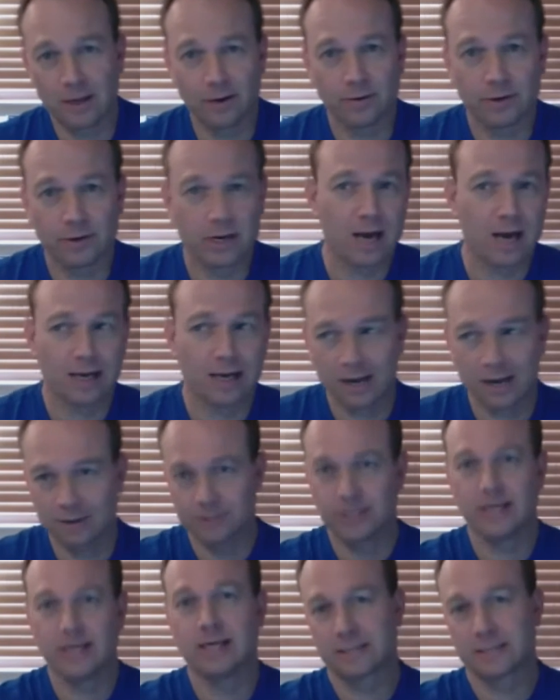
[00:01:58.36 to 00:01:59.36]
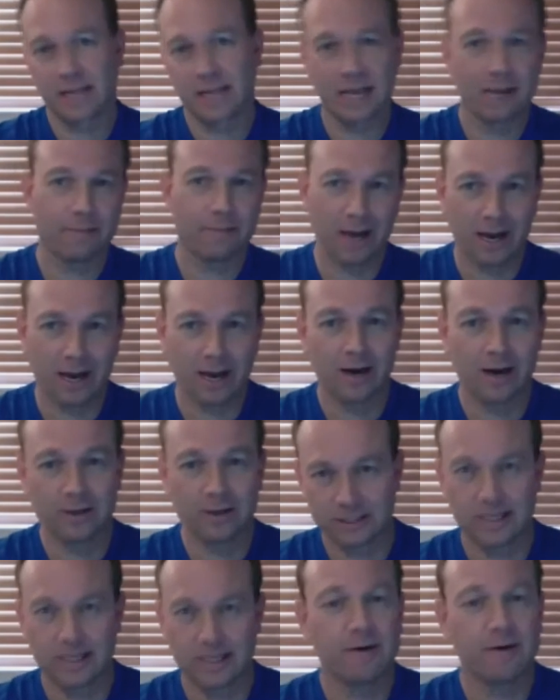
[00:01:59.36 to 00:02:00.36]
Knockout.js came
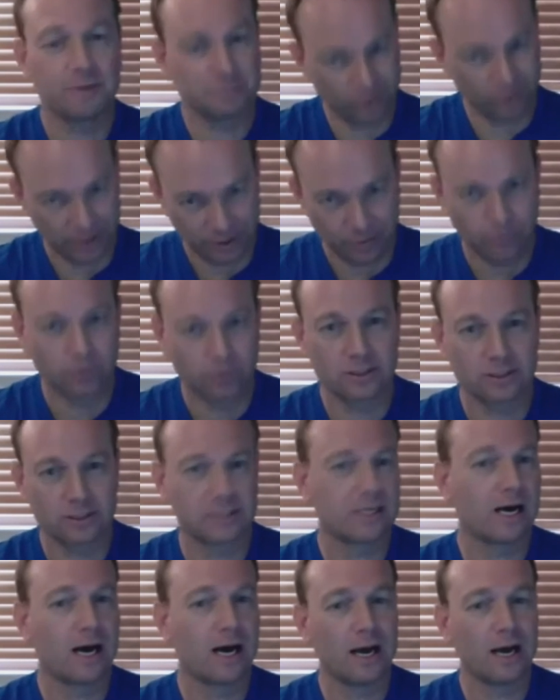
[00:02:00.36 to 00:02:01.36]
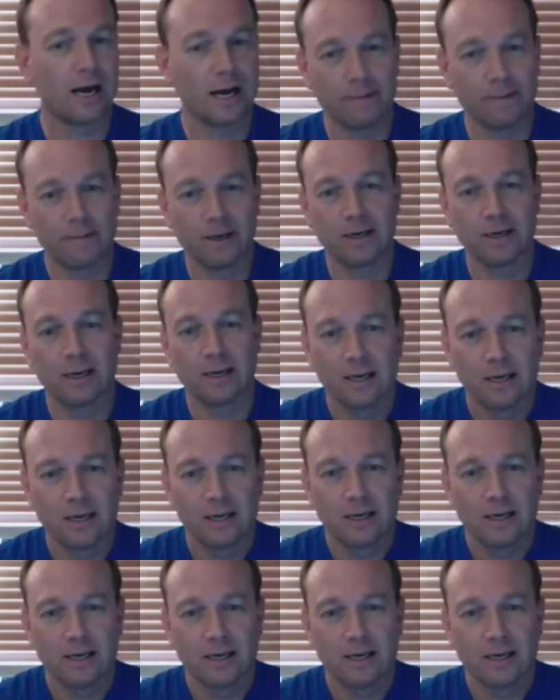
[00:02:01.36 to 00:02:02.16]
out, and that was pretty cool at the time, and